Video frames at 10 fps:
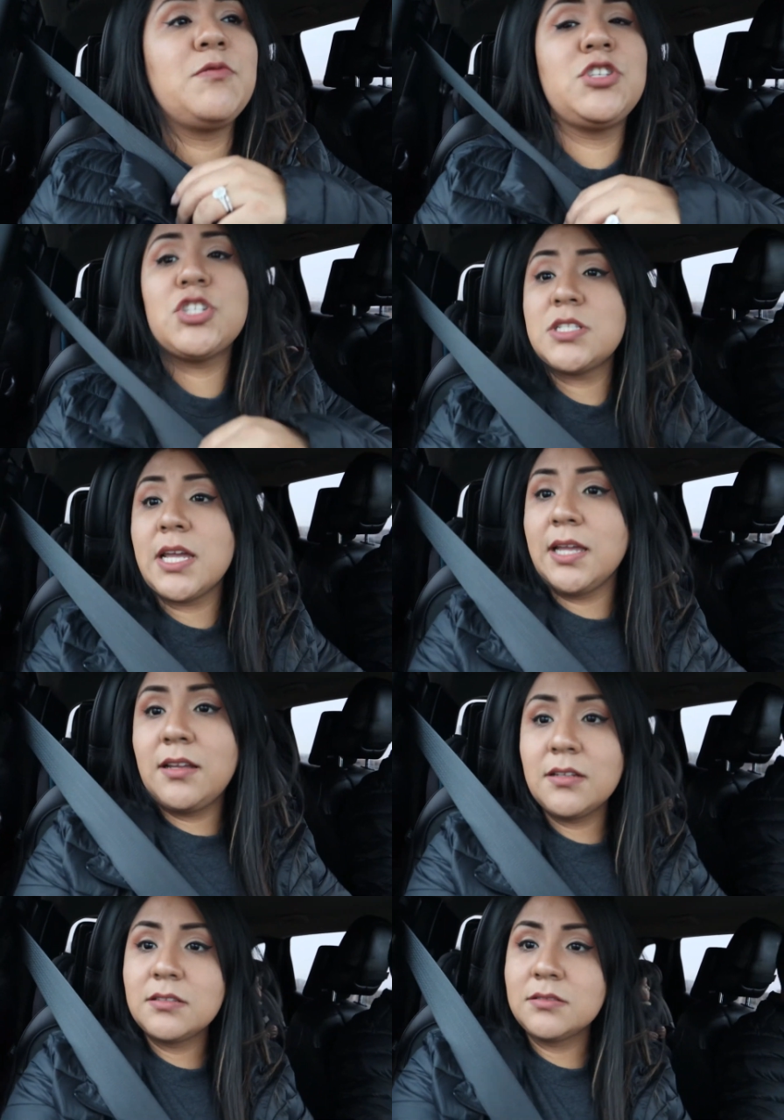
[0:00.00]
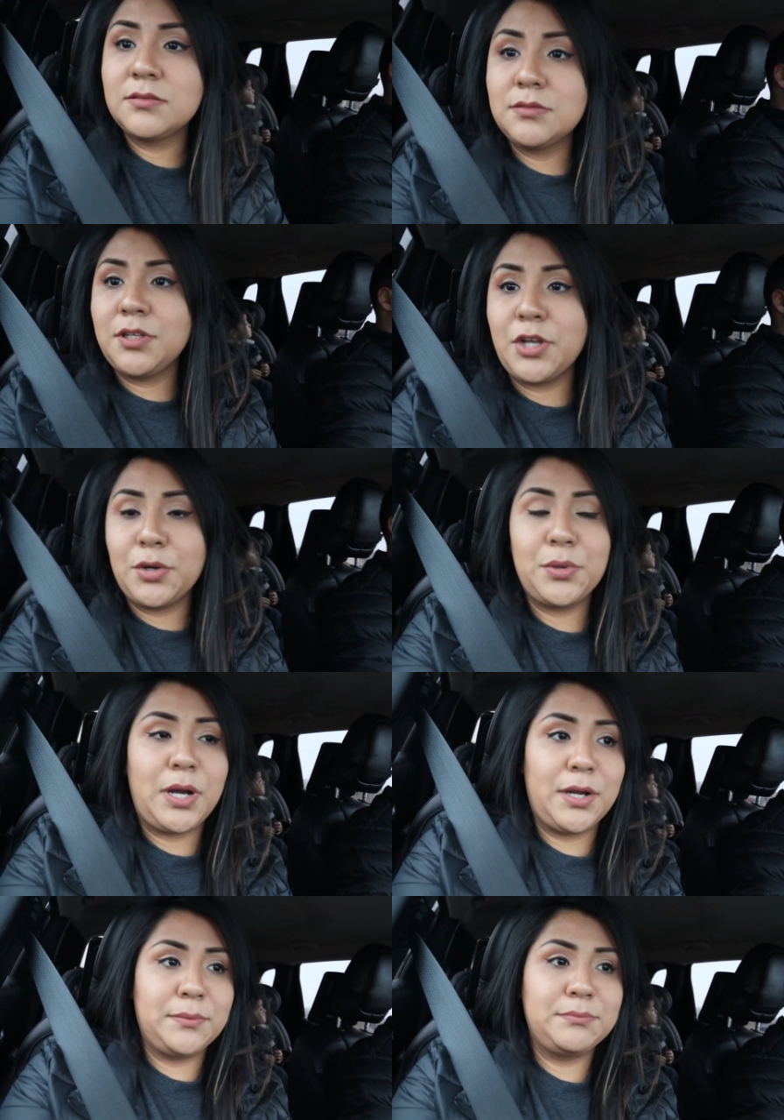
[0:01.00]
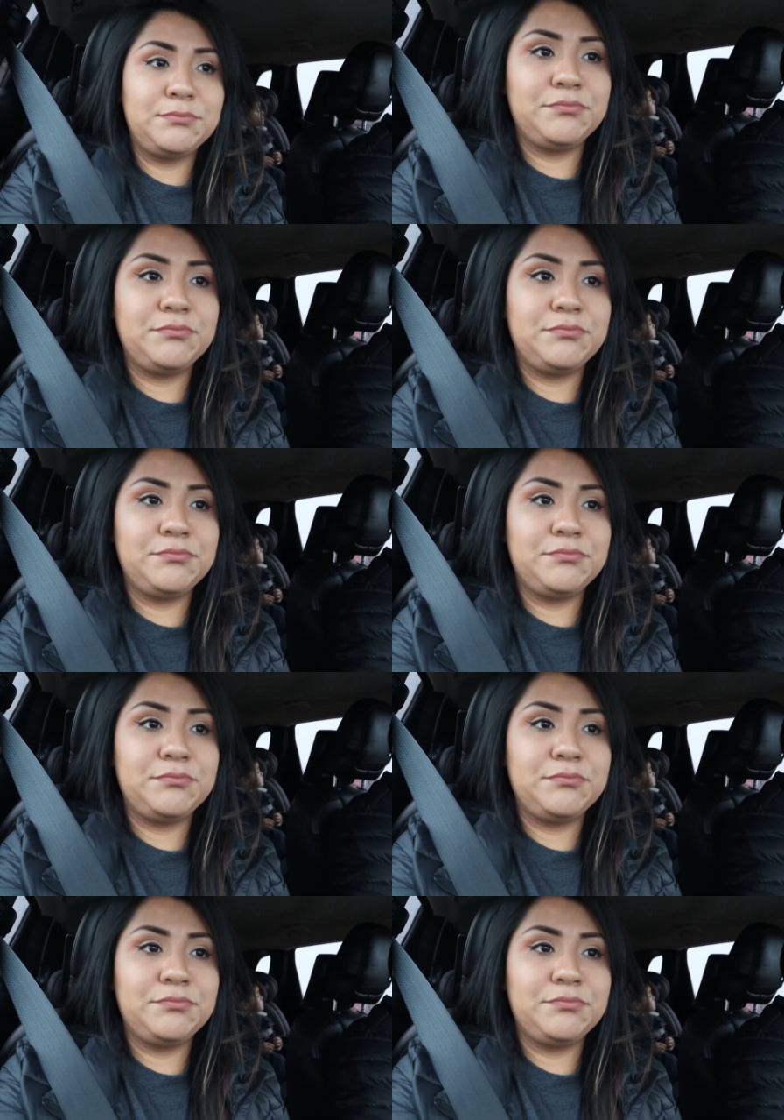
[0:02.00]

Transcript: it would just like, you know, um,